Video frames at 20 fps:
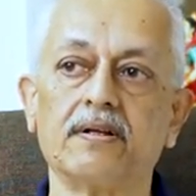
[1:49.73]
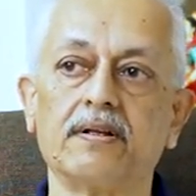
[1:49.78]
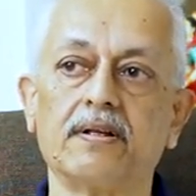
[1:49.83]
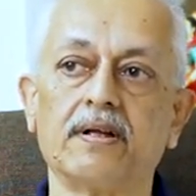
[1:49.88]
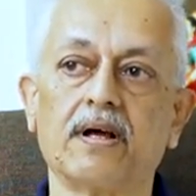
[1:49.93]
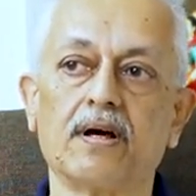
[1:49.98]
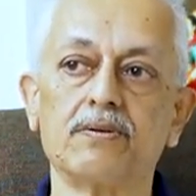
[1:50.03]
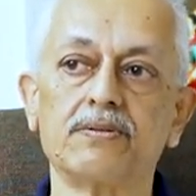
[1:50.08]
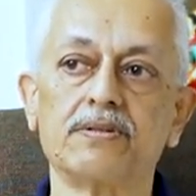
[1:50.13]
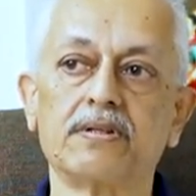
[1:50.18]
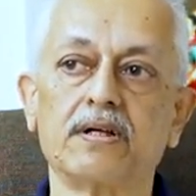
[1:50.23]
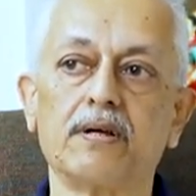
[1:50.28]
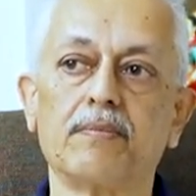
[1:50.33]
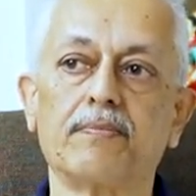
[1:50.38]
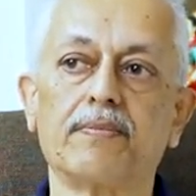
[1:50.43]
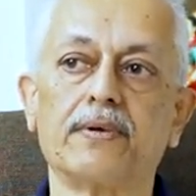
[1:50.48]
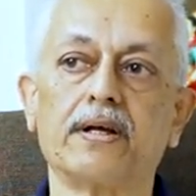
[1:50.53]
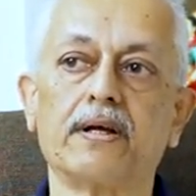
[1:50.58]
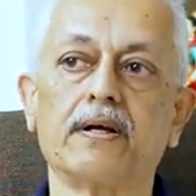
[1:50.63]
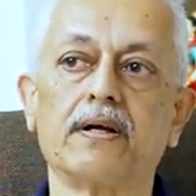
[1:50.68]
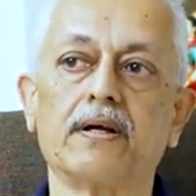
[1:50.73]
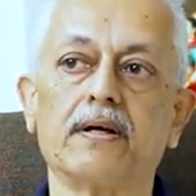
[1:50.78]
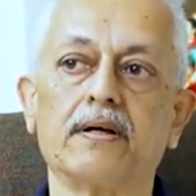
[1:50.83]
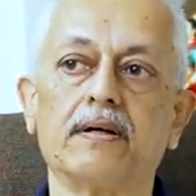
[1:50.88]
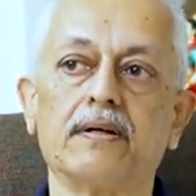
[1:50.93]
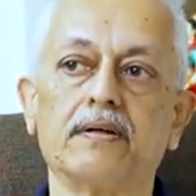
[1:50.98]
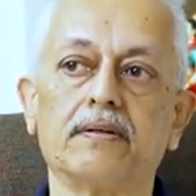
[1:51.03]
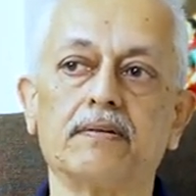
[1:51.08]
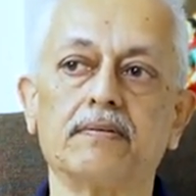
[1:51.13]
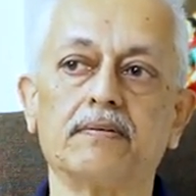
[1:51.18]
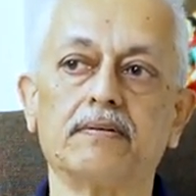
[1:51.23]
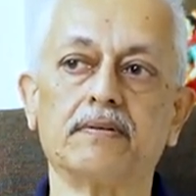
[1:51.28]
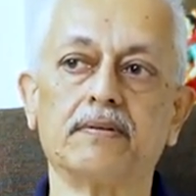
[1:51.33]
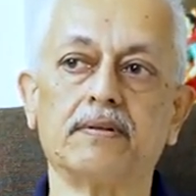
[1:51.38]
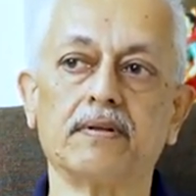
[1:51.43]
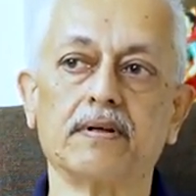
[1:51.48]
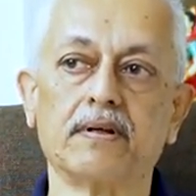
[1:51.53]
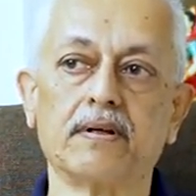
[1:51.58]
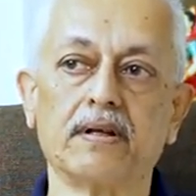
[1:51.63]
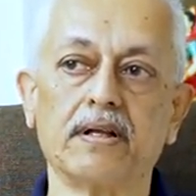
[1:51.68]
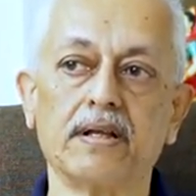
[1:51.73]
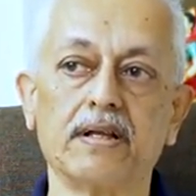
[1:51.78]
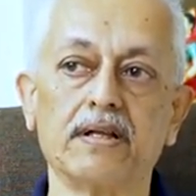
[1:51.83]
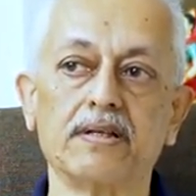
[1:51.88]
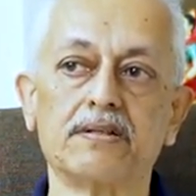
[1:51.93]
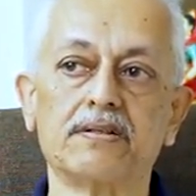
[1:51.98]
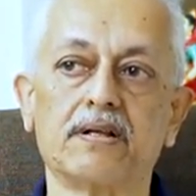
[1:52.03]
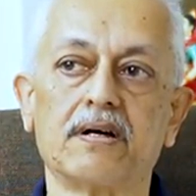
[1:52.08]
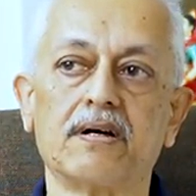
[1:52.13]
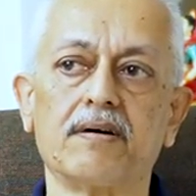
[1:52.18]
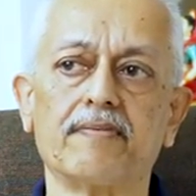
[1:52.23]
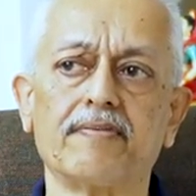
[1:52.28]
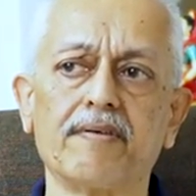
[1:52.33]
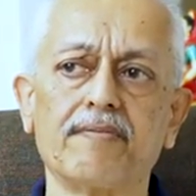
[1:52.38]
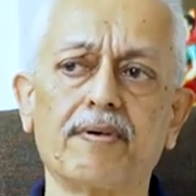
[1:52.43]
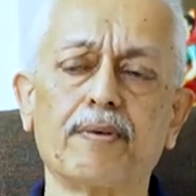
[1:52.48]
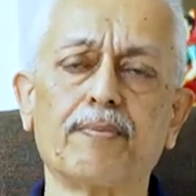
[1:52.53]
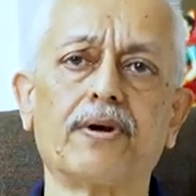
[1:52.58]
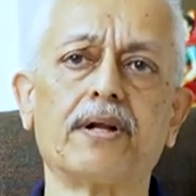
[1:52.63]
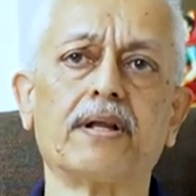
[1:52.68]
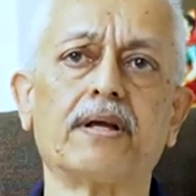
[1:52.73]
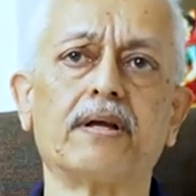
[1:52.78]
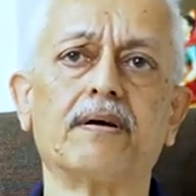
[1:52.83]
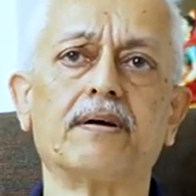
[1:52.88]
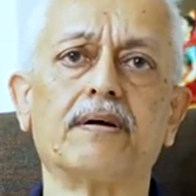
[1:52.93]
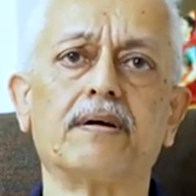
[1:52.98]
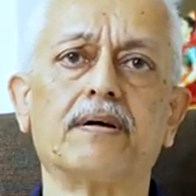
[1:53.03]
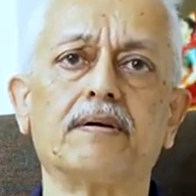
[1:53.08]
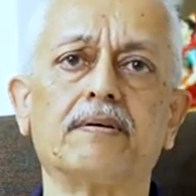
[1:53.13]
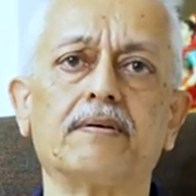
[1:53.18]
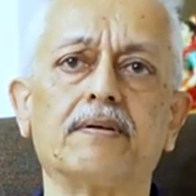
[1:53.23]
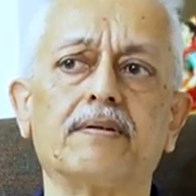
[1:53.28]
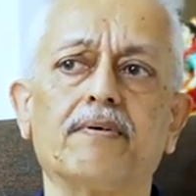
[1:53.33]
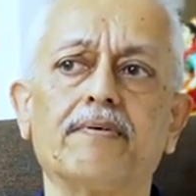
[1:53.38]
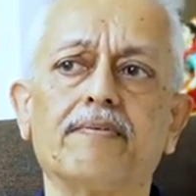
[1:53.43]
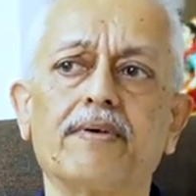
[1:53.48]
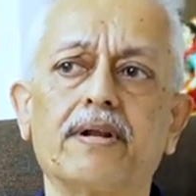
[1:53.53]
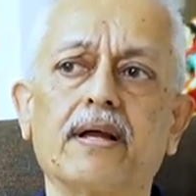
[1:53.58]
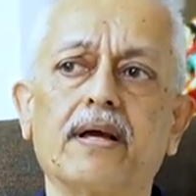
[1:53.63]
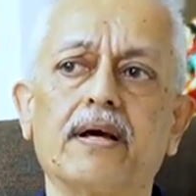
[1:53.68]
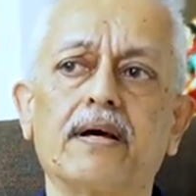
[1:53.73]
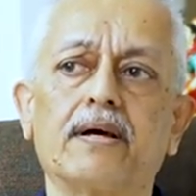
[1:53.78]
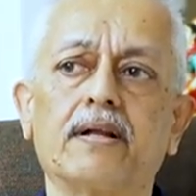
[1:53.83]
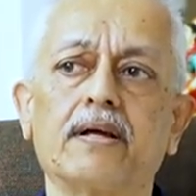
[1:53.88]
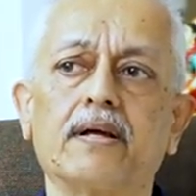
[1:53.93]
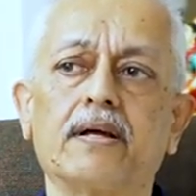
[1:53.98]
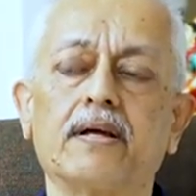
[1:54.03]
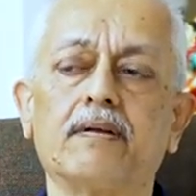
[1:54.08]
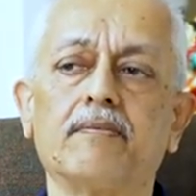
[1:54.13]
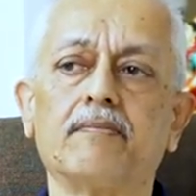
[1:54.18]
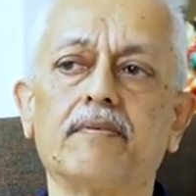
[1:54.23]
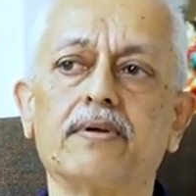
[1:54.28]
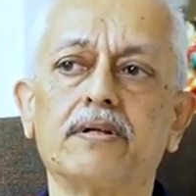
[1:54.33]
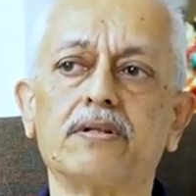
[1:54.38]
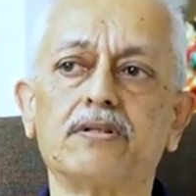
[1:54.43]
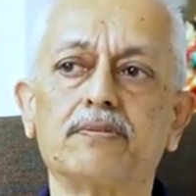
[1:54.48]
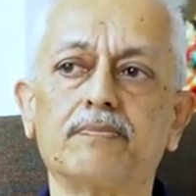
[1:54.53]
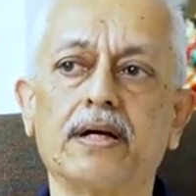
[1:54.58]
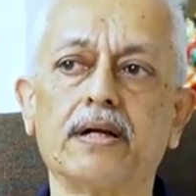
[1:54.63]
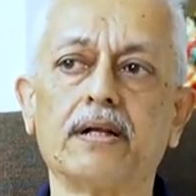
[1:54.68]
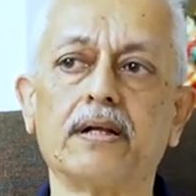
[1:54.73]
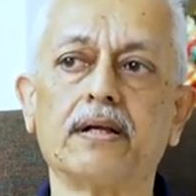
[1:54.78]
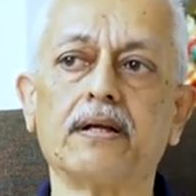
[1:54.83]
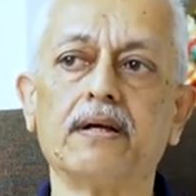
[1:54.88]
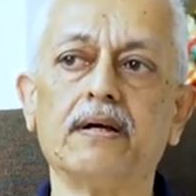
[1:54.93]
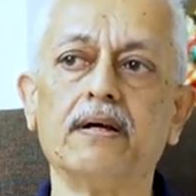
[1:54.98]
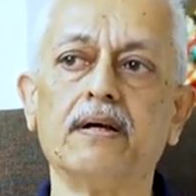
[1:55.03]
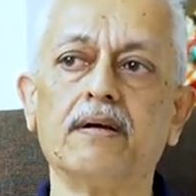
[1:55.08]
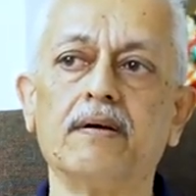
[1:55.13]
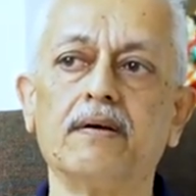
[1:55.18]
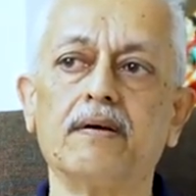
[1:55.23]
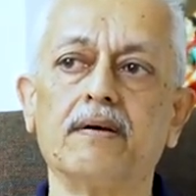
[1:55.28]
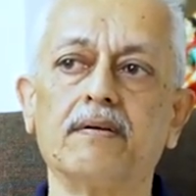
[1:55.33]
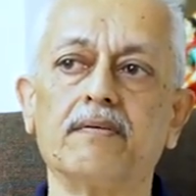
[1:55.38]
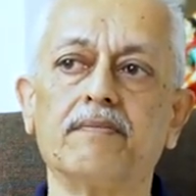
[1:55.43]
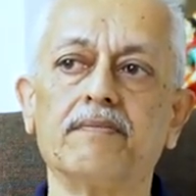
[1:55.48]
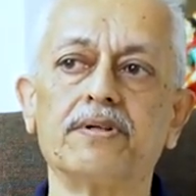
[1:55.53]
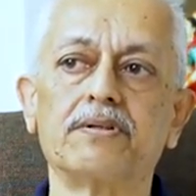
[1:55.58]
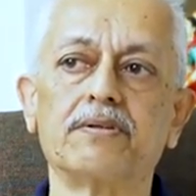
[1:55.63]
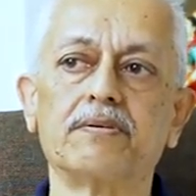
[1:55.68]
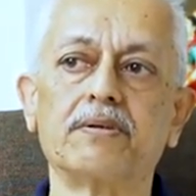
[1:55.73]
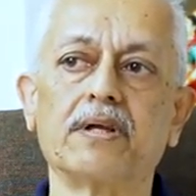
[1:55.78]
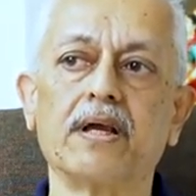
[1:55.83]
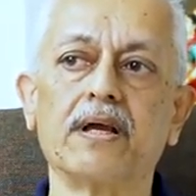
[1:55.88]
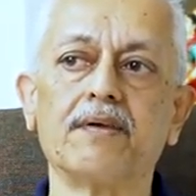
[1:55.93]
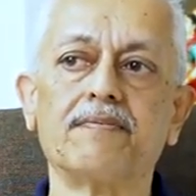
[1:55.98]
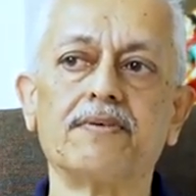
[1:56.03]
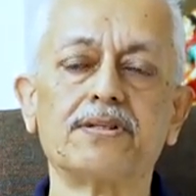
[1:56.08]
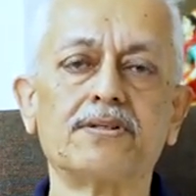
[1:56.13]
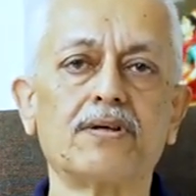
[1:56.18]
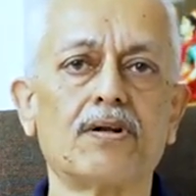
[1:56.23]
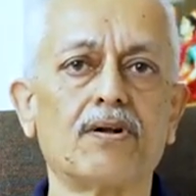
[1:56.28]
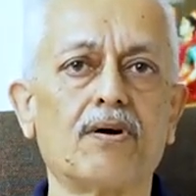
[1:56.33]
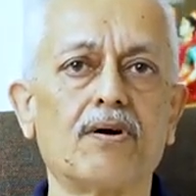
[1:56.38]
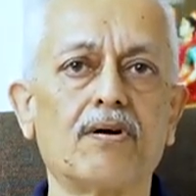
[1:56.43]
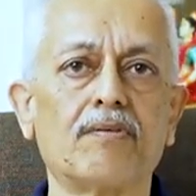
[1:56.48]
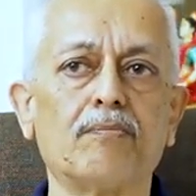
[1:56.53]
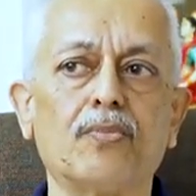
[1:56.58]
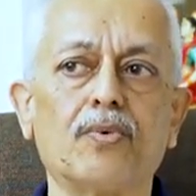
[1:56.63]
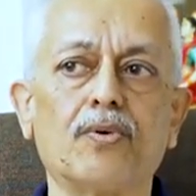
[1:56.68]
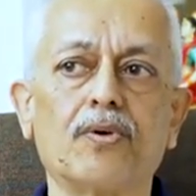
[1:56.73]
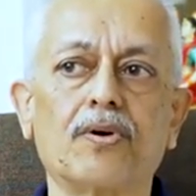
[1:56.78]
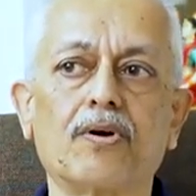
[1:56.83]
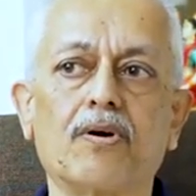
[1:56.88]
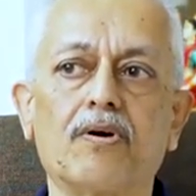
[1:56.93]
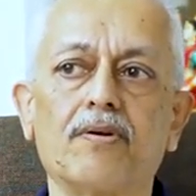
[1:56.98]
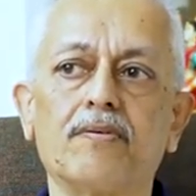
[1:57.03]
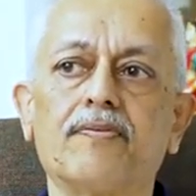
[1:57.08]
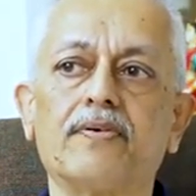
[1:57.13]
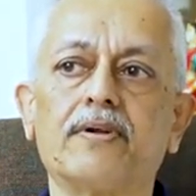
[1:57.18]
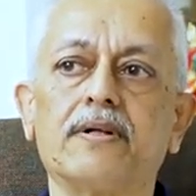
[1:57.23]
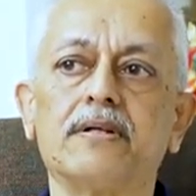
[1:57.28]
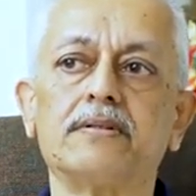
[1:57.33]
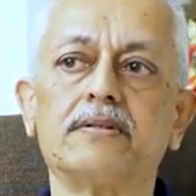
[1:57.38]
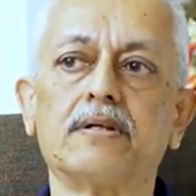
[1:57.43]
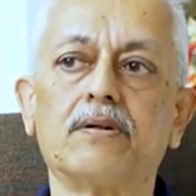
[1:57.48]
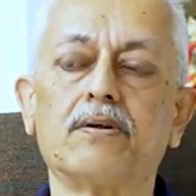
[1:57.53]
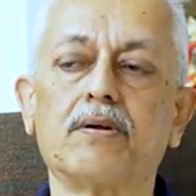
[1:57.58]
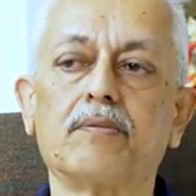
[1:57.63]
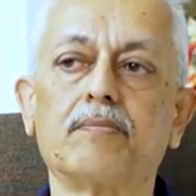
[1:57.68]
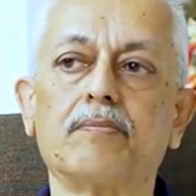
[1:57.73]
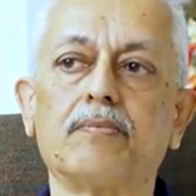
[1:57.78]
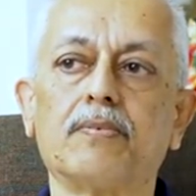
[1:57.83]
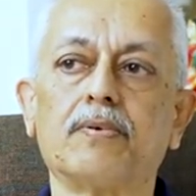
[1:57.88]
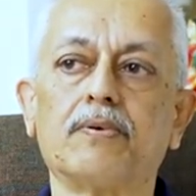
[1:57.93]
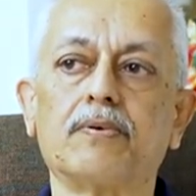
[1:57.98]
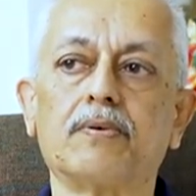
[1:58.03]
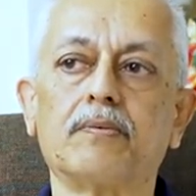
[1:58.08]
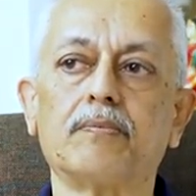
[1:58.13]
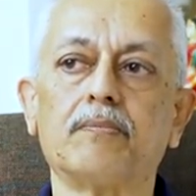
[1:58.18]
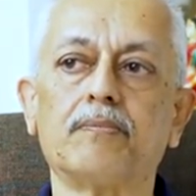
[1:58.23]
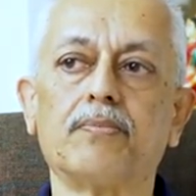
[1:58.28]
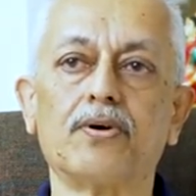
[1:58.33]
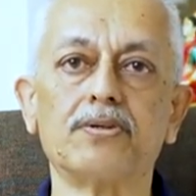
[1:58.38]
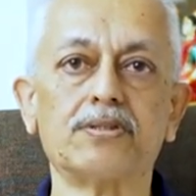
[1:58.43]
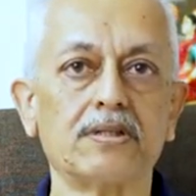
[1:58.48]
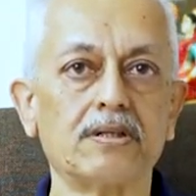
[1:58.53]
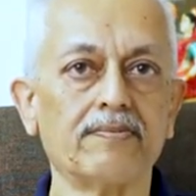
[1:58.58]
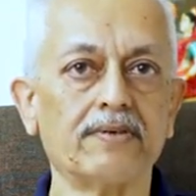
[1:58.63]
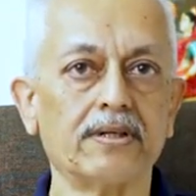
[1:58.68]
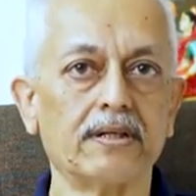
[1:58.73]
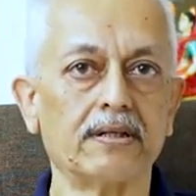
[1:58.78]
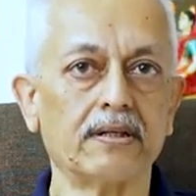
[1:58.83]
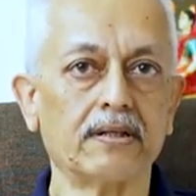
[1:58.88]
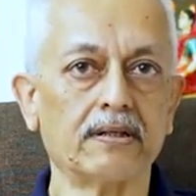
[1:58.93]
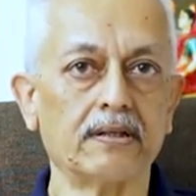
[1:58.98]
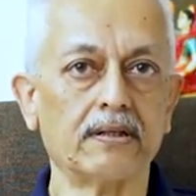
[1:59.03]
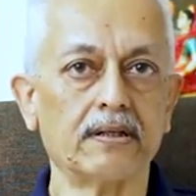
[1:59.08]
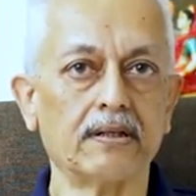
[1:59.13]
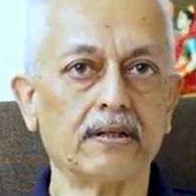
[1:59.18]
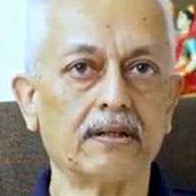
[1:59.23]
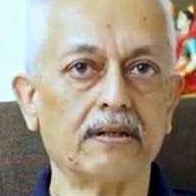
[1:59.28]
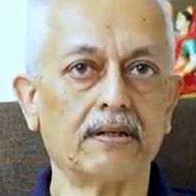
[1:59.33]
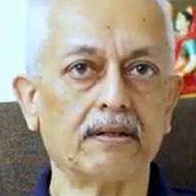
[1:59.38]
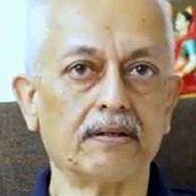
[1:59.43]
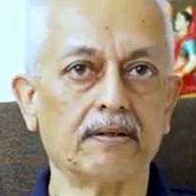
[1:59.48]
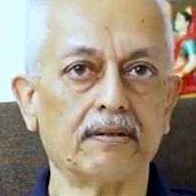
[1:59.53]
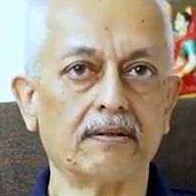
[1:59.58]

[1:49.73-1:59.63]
the housekeeping, the cleaning staff, everybody were very caring and very smiling, which gave us a lot more confidence, a lot more positivity in the,